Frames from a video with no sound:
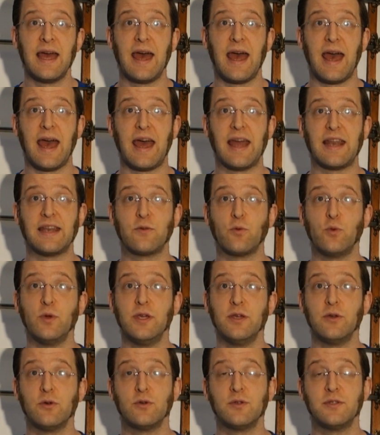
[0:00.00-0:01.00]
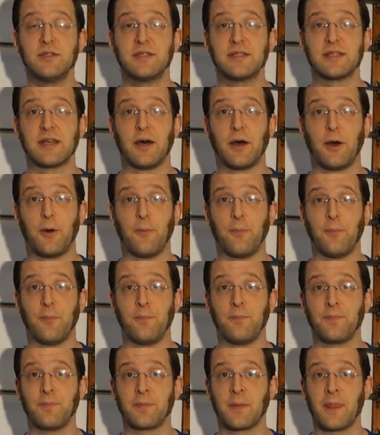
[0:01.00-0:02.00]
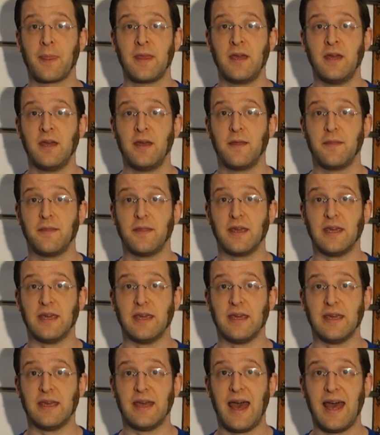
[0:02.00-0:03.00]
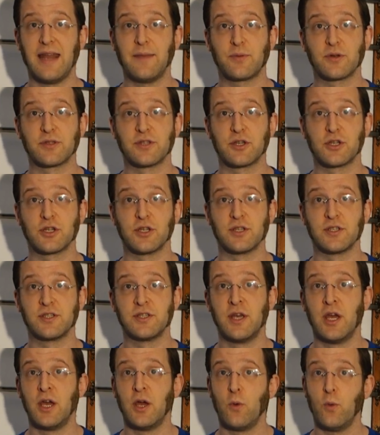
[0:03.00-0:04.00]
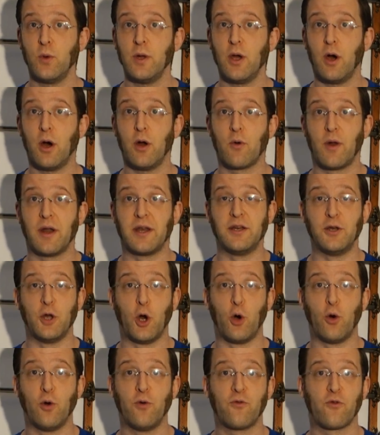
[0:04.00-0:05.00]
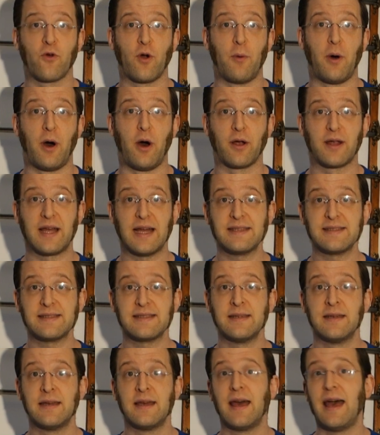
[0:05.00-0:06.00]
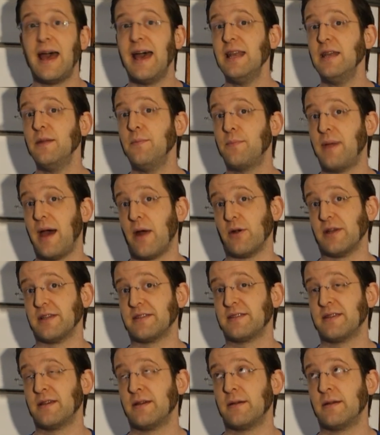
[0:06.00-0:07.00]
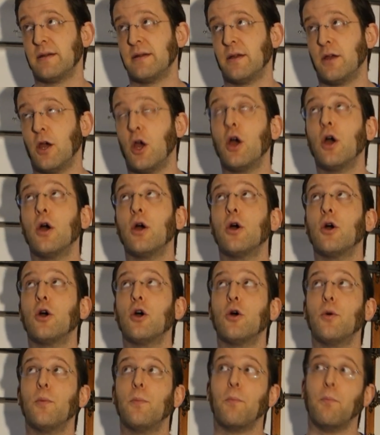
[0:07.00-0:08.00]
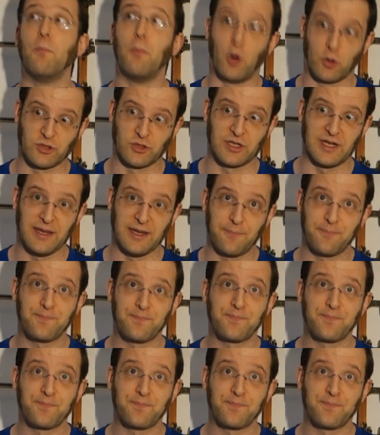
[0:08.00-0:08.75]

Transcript: and we use um, the hand positions we already know from our cuts and parries, mostly.